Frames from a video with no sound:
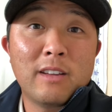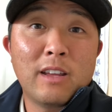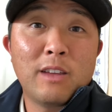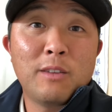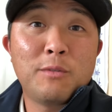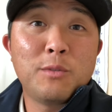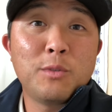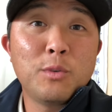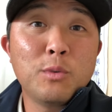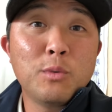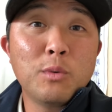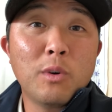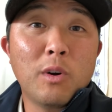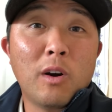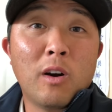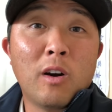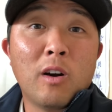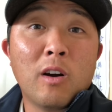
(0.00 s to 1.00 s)
If you
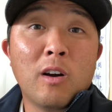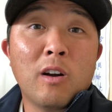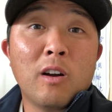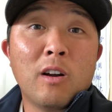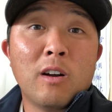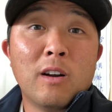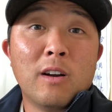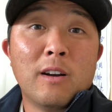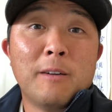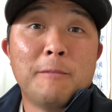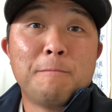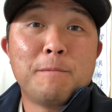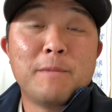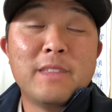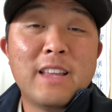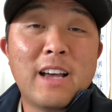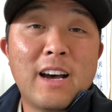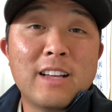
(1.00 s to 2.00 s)
are
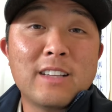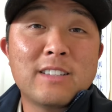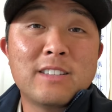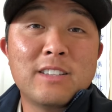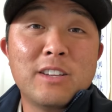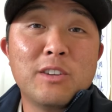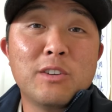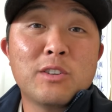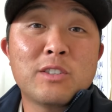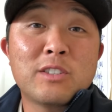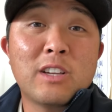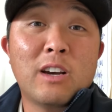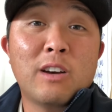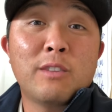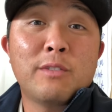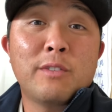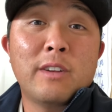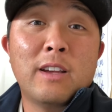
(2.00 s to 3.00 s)
not seeing
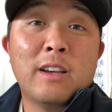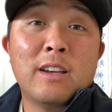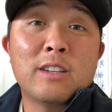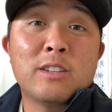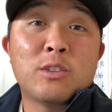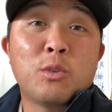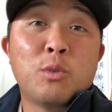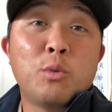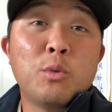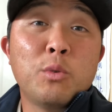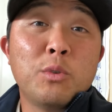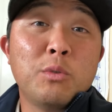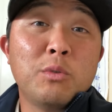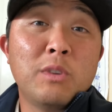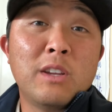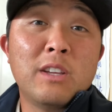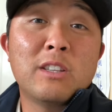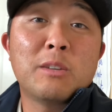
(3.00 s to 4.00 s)
yourself as who you
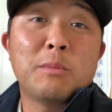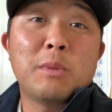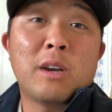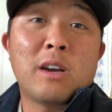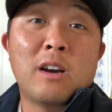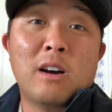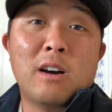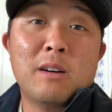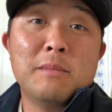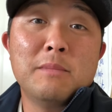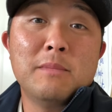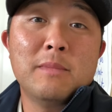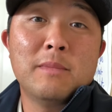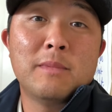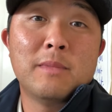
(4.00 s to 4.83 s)
need to become,